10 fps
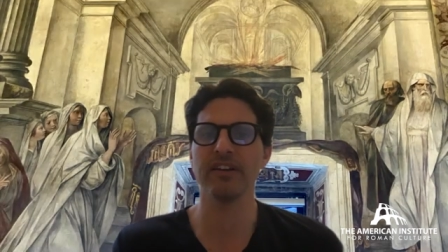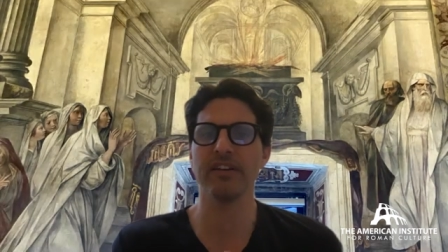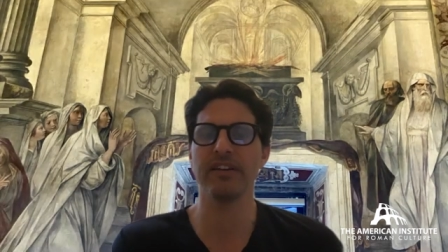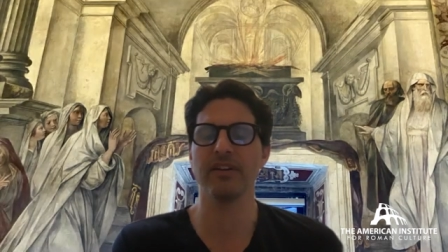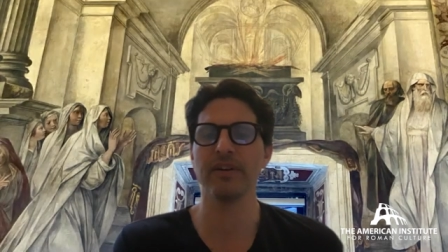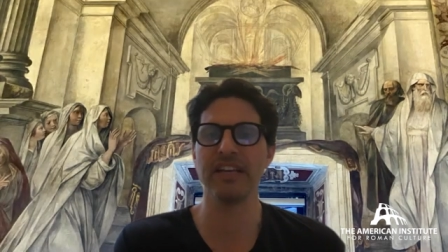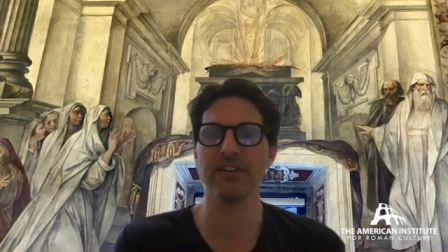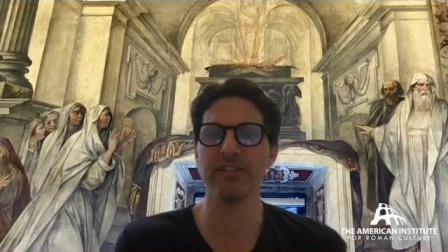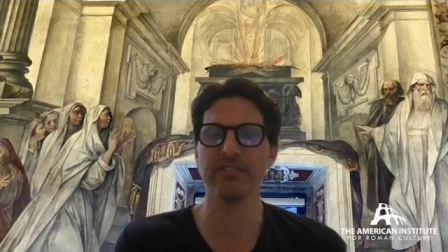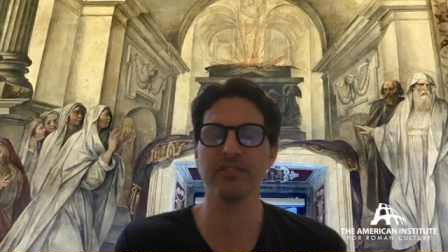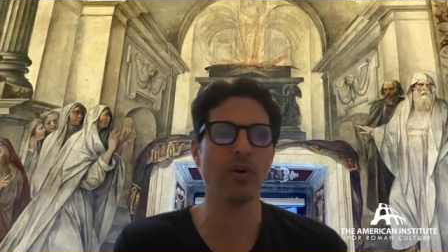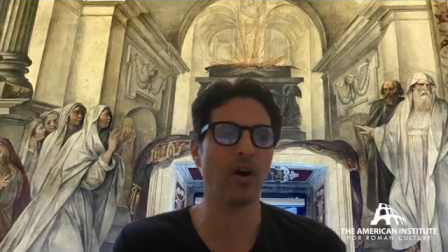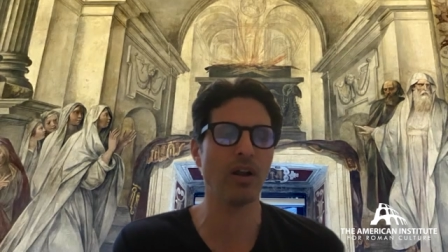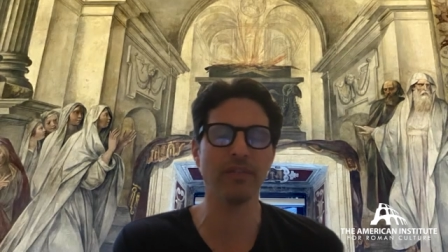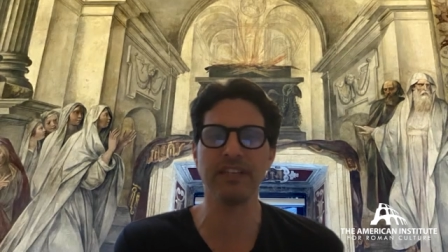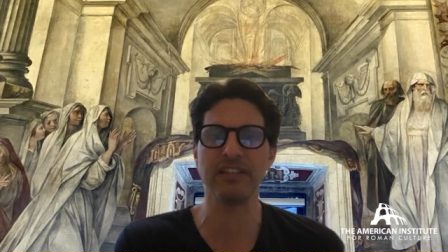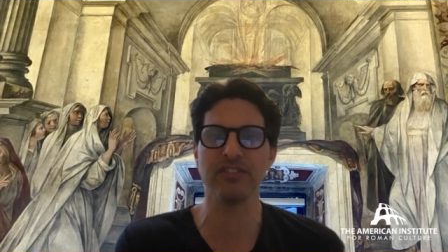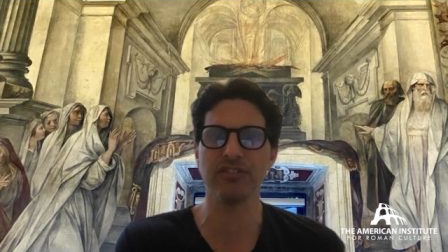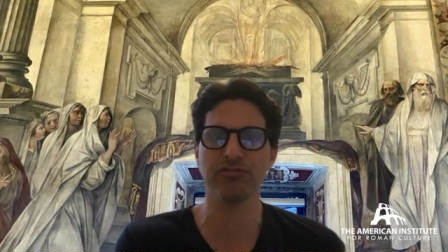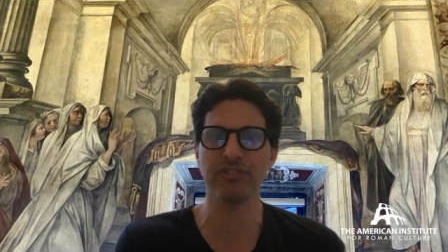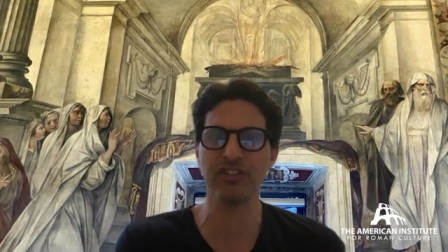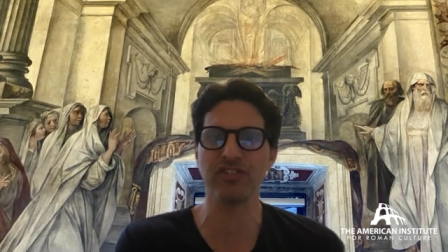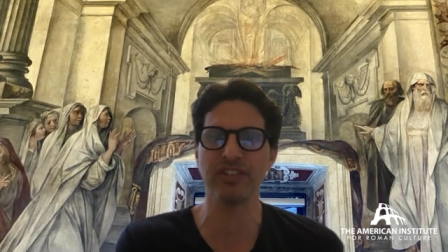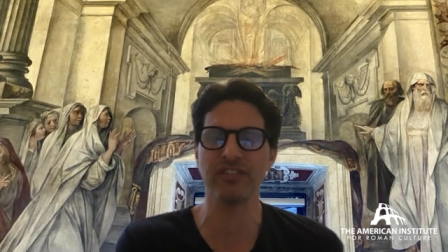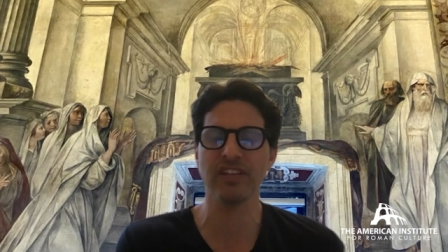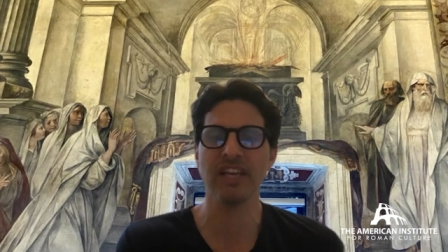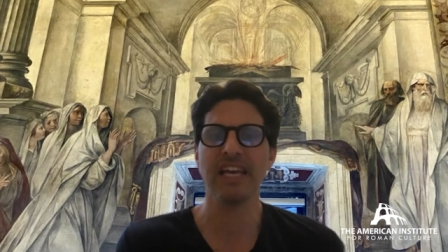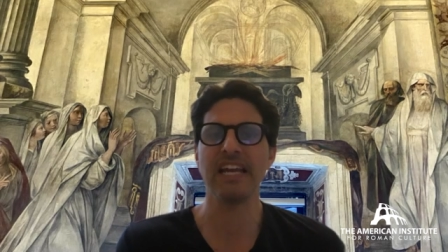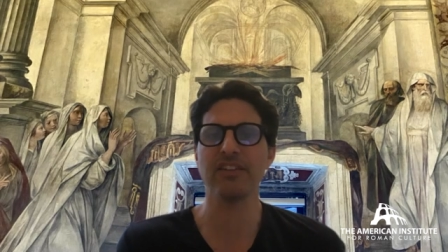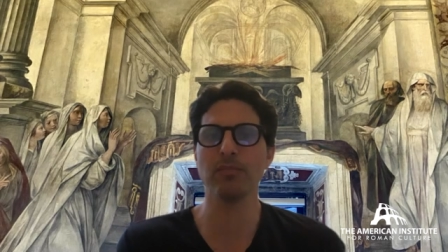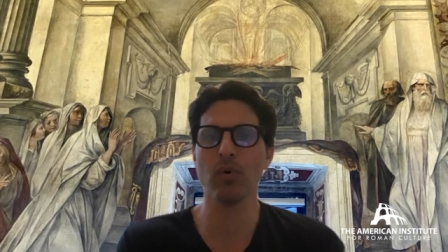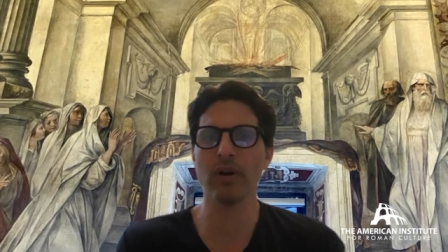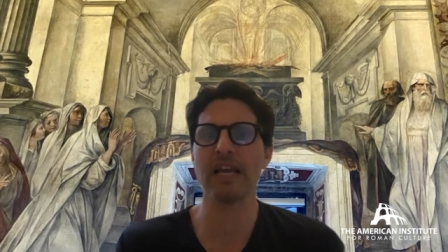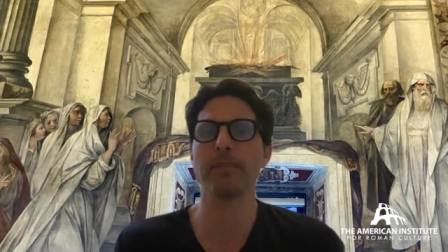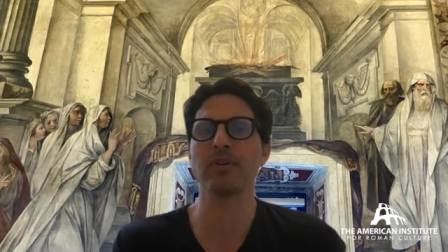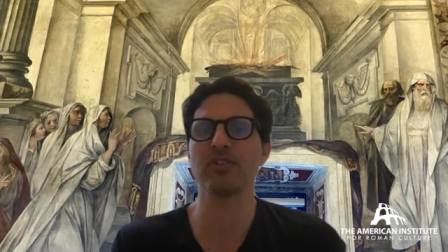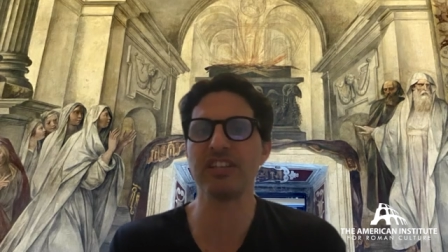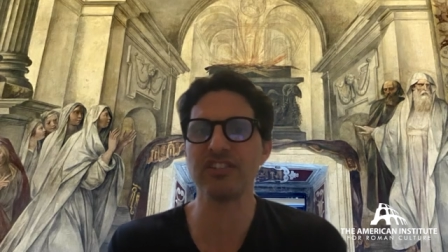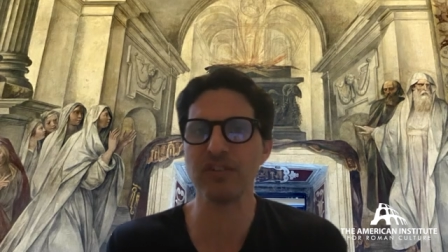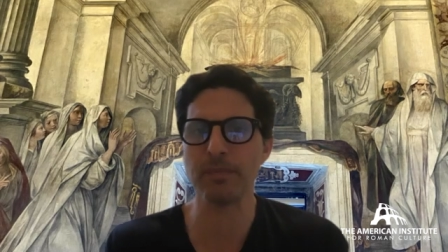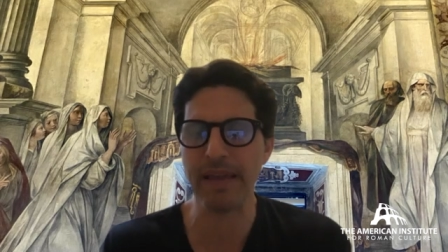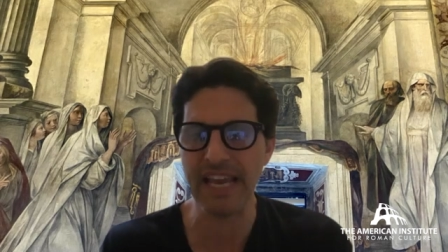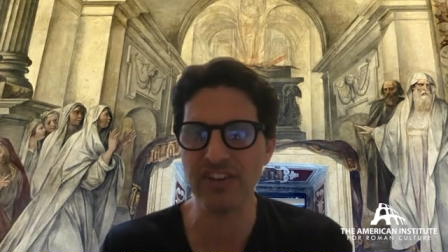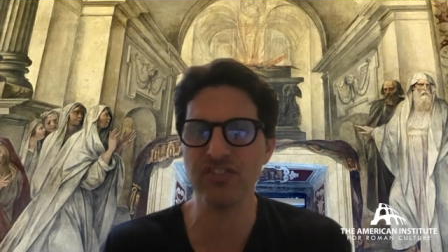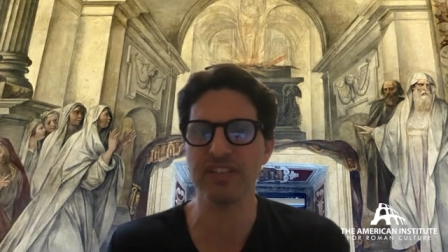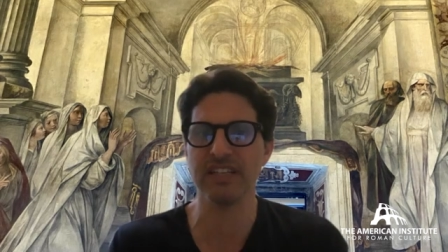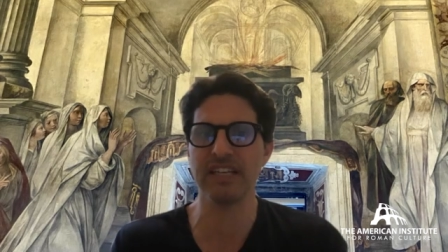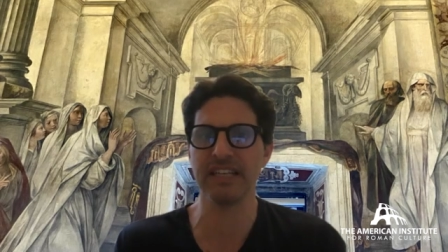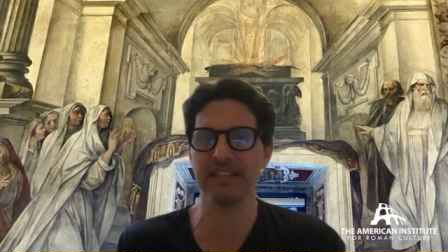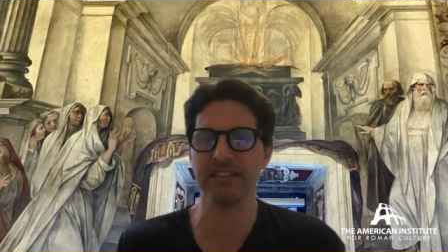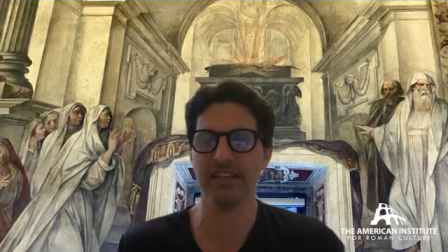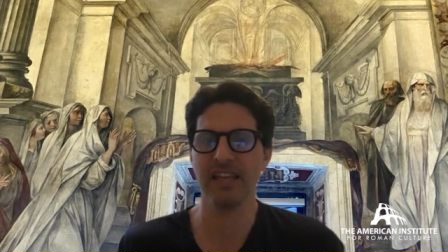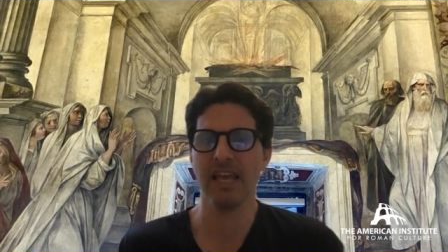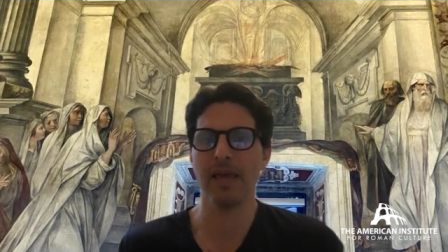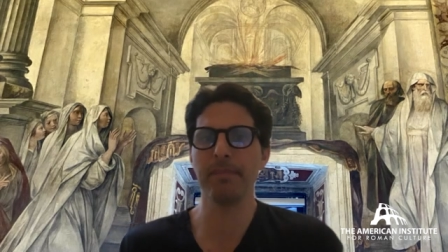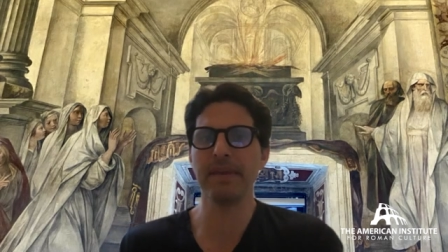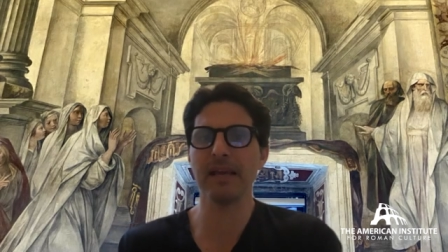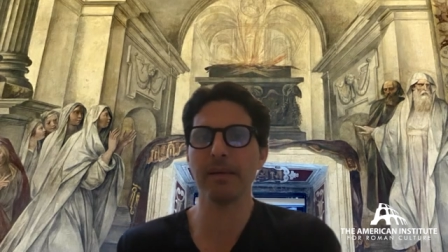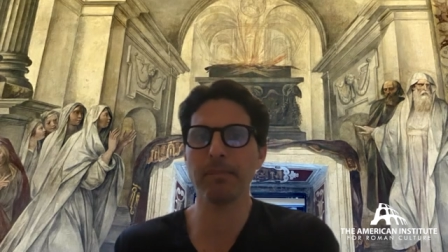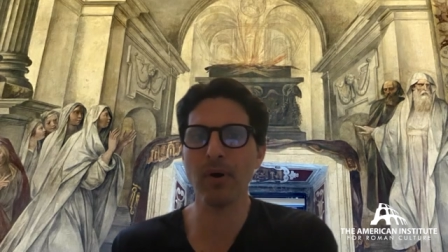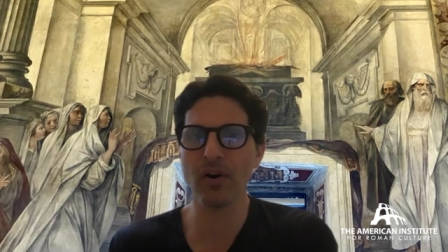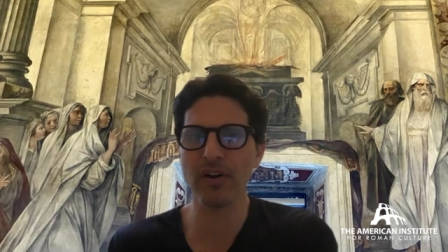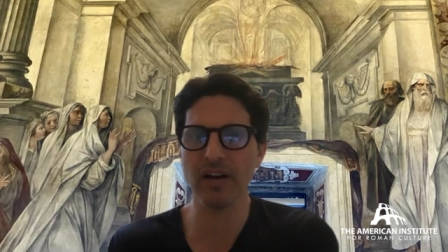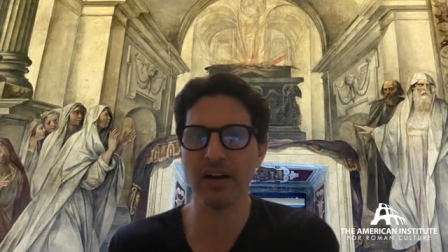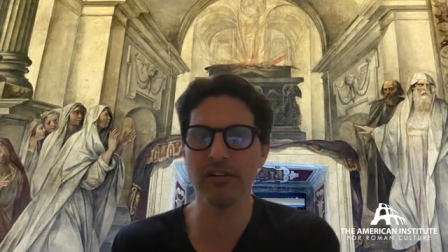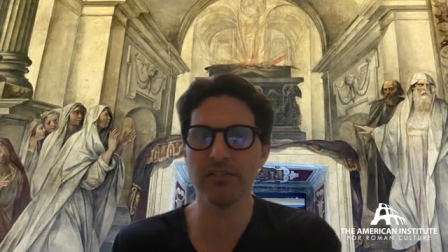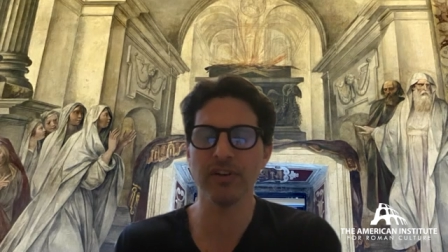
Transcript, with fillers: you know, adherence to all of these traditions. It's more like a participation in it and being part of